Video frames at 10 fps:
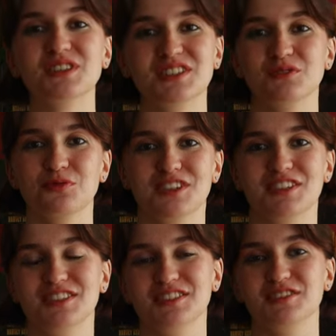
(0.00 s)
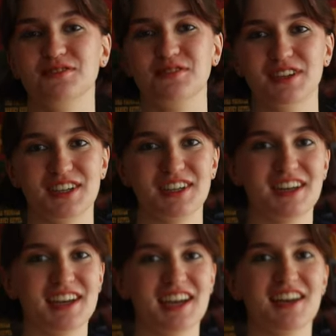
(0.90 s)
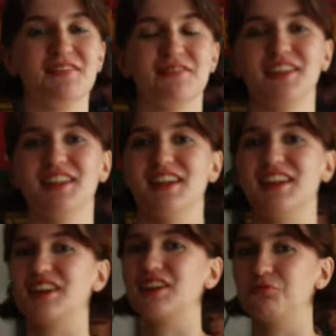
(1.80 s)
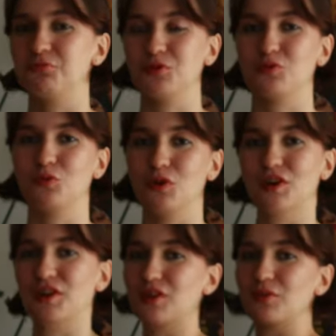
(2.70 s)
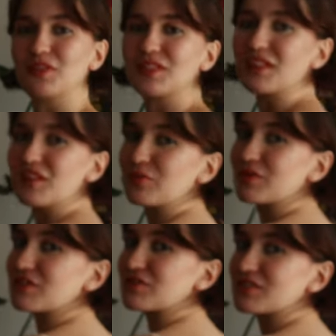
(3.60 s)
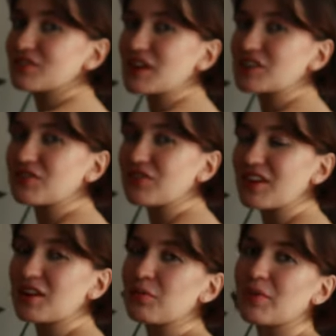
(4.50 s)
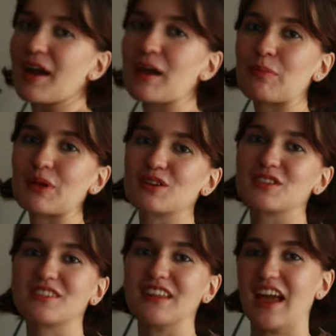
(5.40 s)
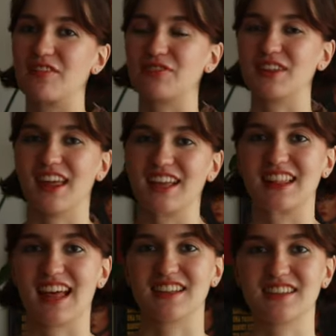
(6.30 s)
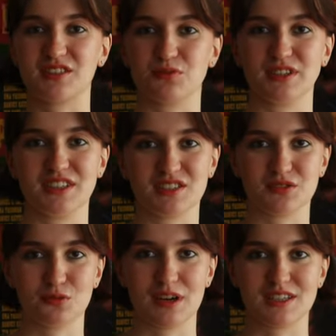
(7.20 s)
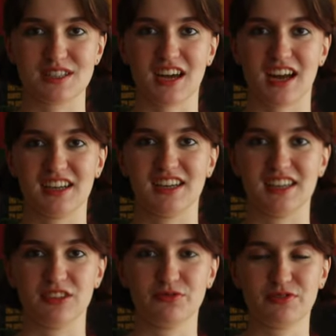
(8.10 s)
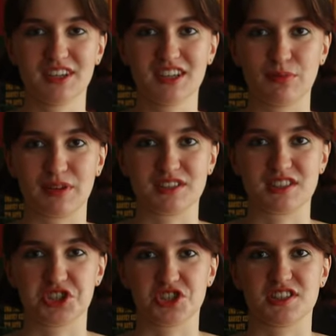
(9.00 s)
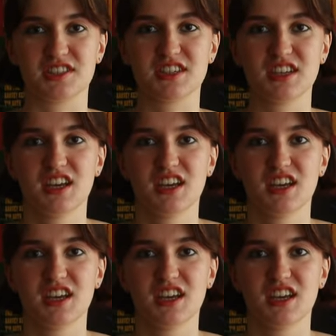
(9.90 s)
really wanted this to fit. I felt like it would work with a little bit of a stretchy thing in the back, but honestly I feel like that's the reason why it's kind of ill-fitting, because it's just